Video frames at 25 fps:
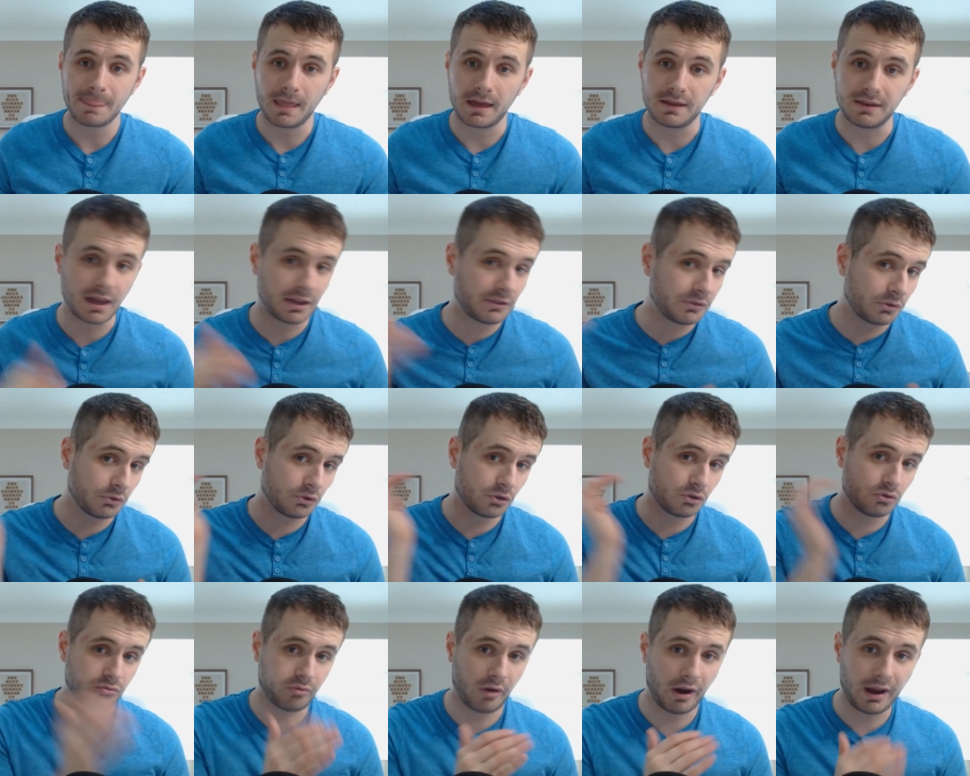Nexo is
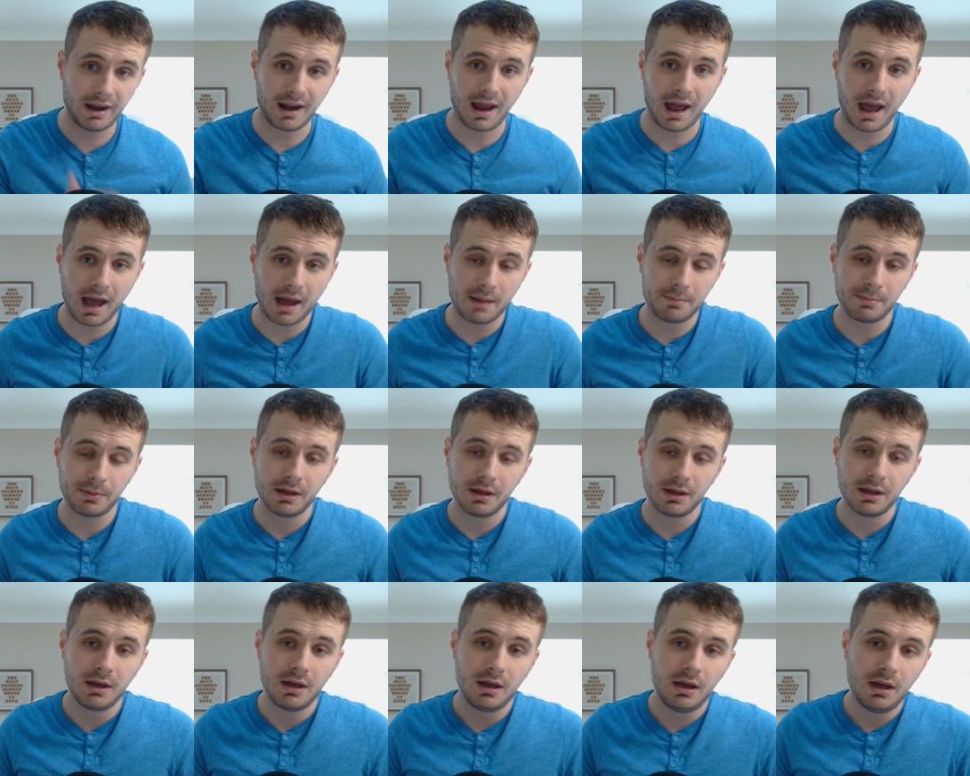a great app,
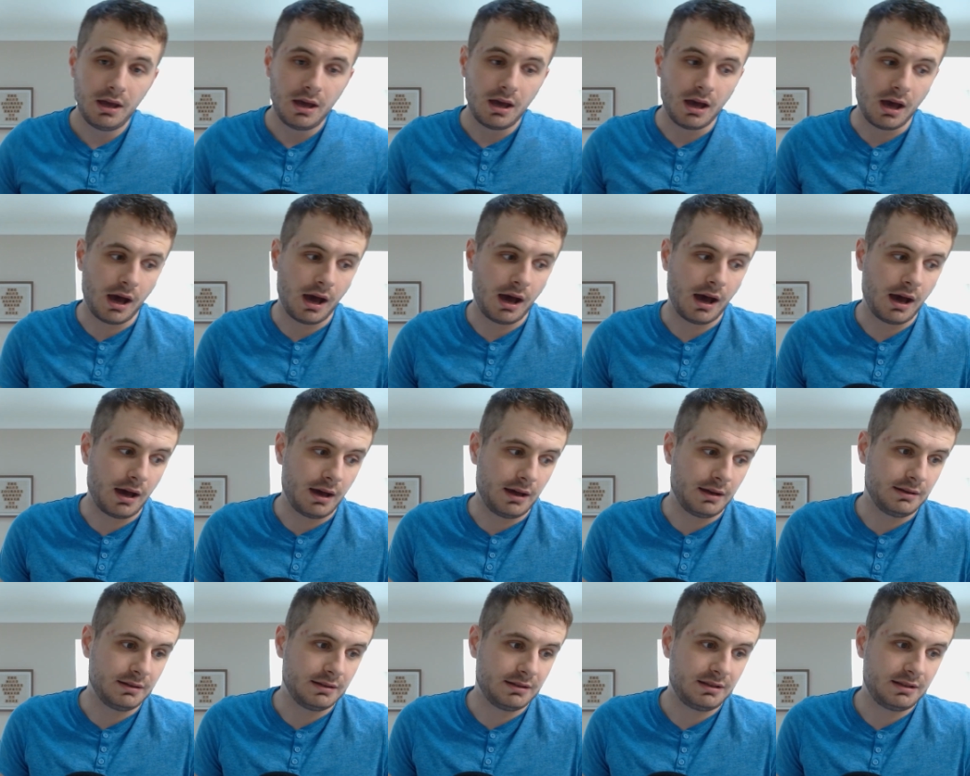
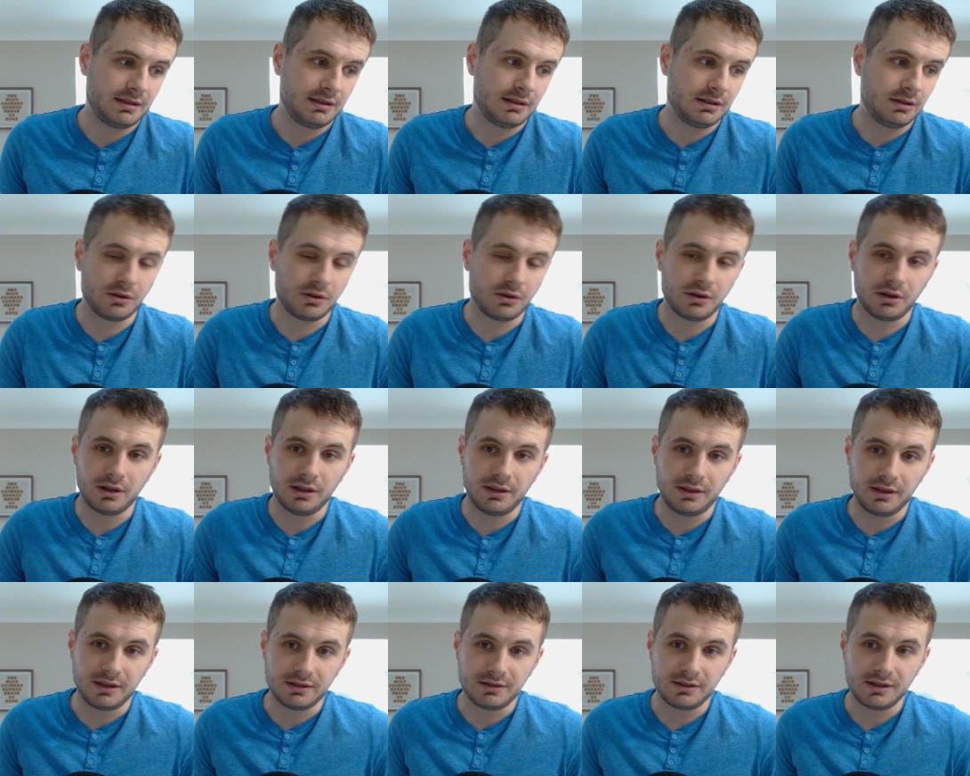and look, I
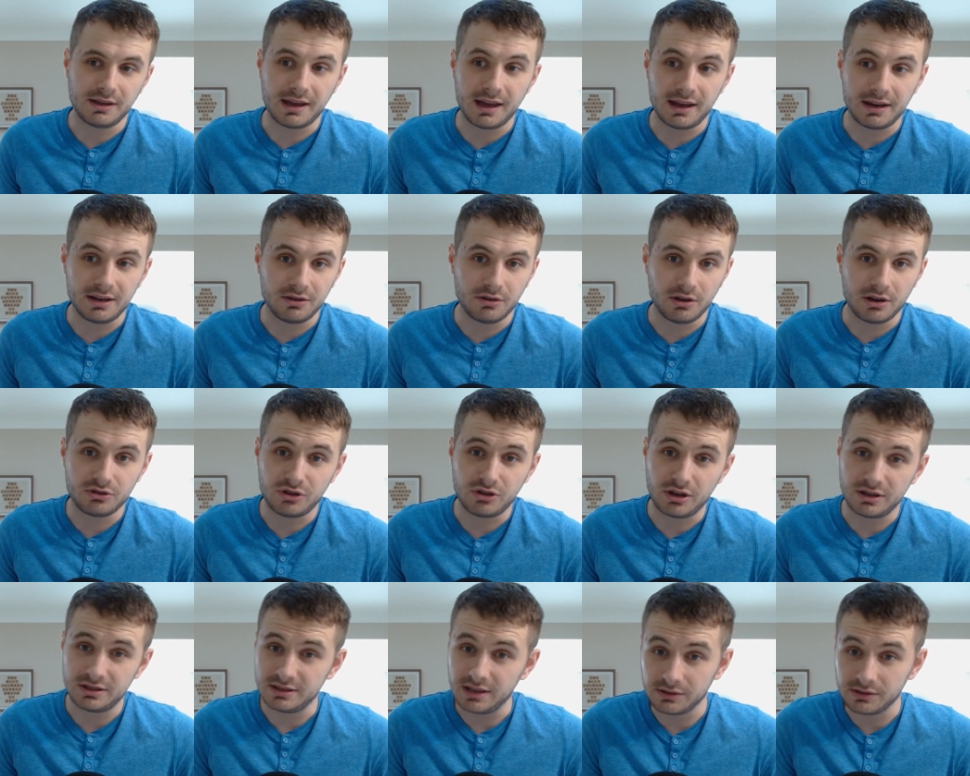think getting your
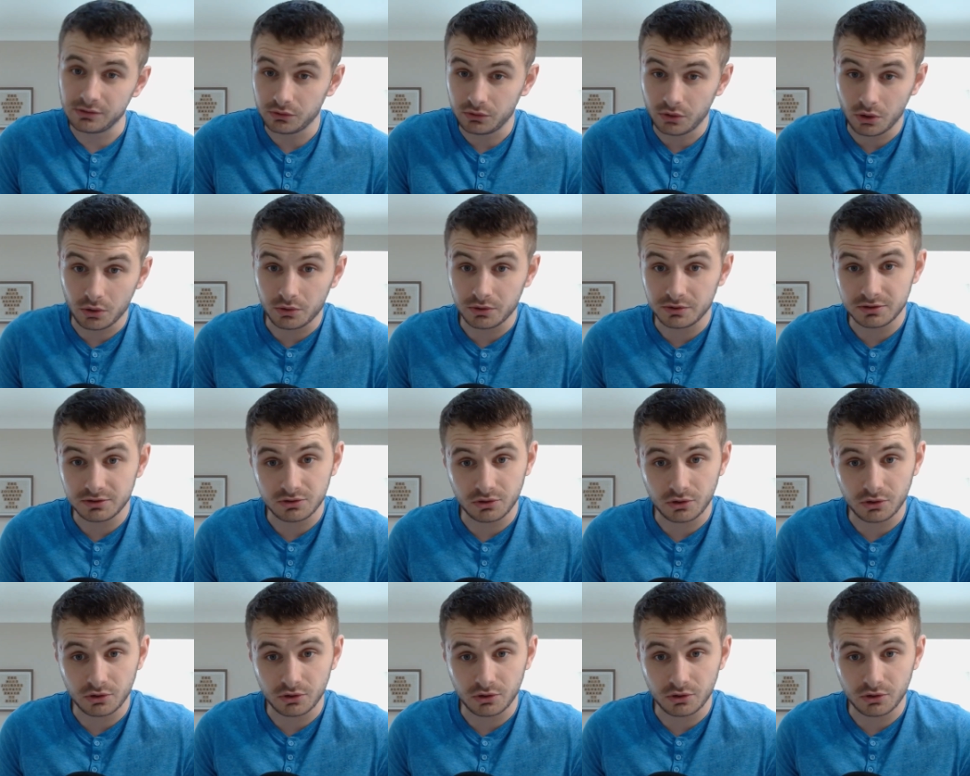interest in Nexo tokens is